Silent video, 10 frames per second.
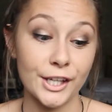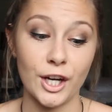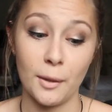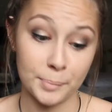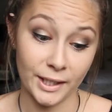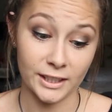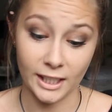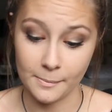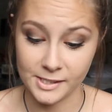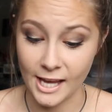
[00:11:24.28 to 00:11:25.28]

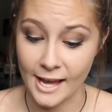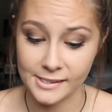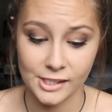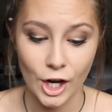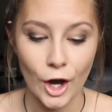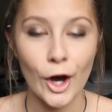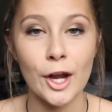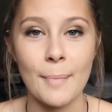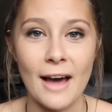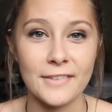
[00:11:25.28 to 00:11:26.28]
Completely obsessed.
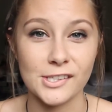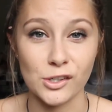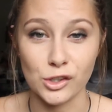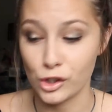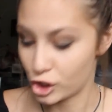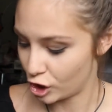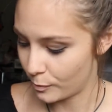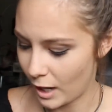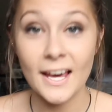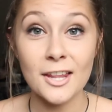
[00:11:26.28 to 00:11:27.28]
Heard about this on
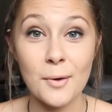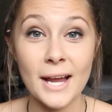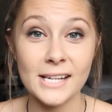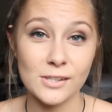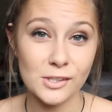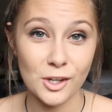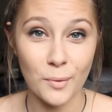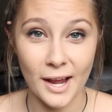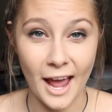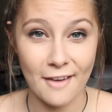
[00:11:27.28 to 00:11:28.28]
YouTube. The other one is
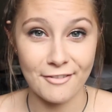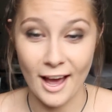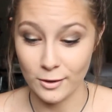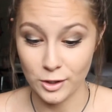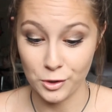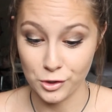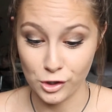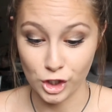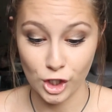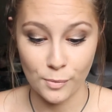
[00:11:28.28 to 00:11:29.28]
also one I found on
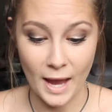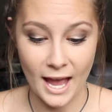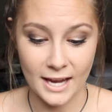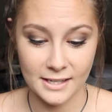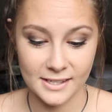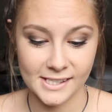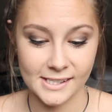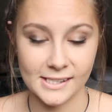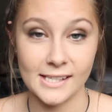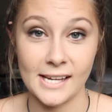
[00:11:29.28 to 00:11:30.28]
YouTube, and this
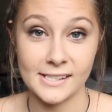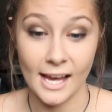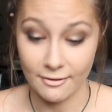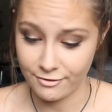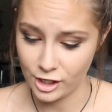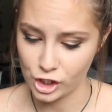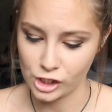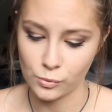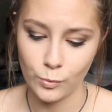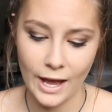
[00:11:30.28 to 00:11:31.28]
is a satin finish
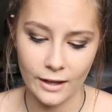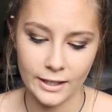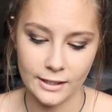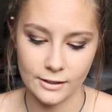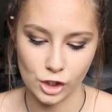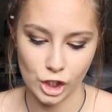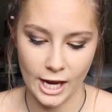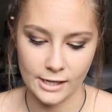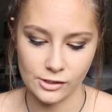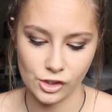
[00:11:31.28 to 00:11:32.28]
as well in the
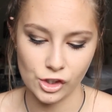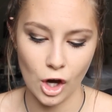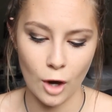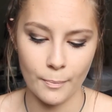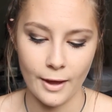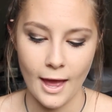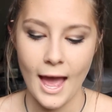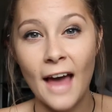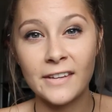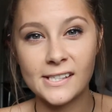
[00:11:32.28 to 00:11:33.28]
shade Snob,
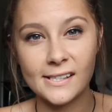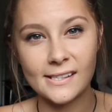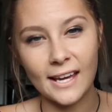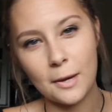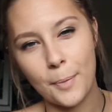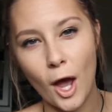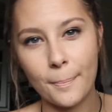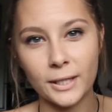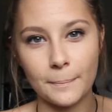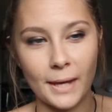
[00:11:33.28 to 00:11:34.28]
and this is like a
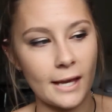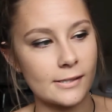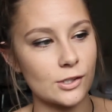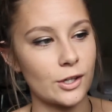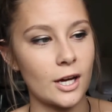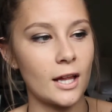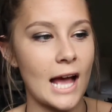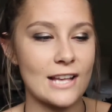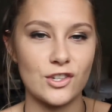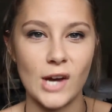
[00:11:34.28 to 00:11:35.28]
purpley pink sort of color,
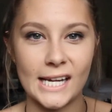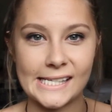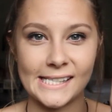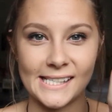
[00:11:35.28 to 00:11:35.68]
as you guys can